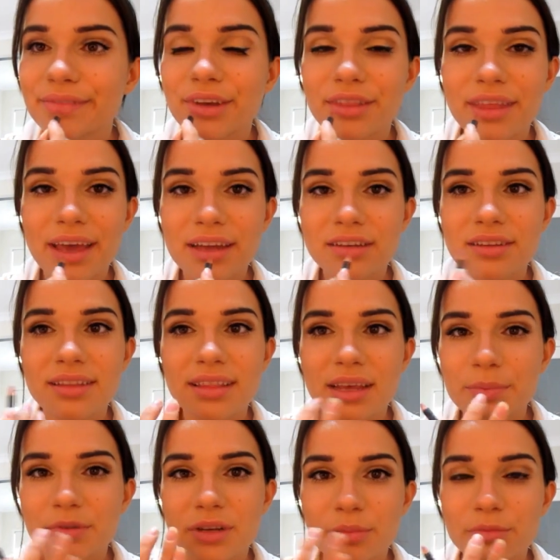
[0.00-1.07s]
edge of the
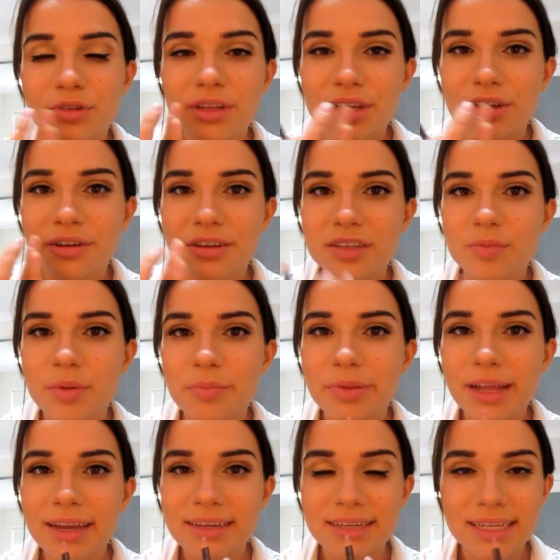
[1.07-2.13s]
lips, and I'm really going to be
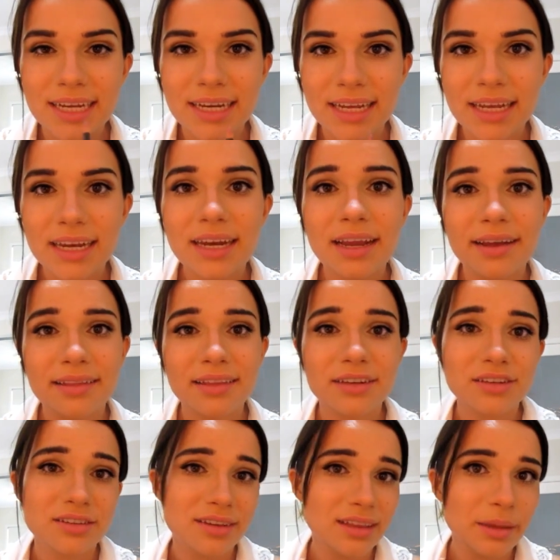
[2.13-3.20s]
blending it in, and
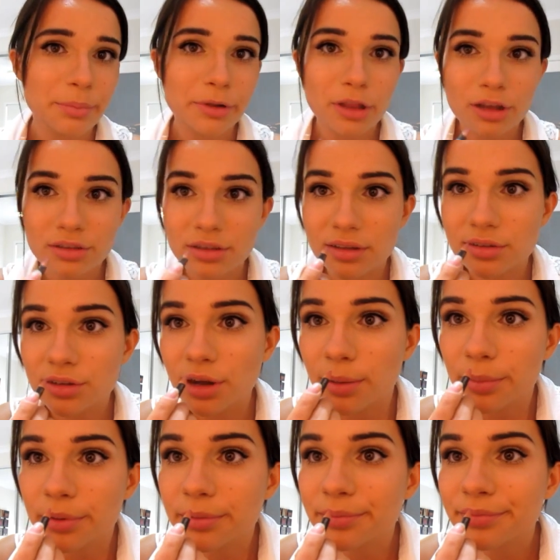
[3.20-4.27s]
then just a lip gloss on
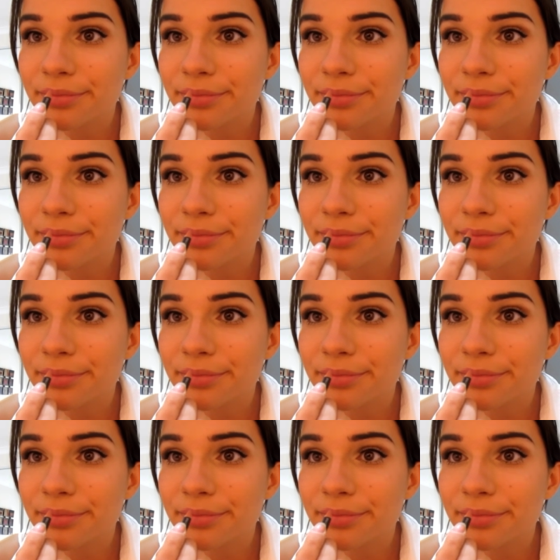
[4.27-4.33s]
top.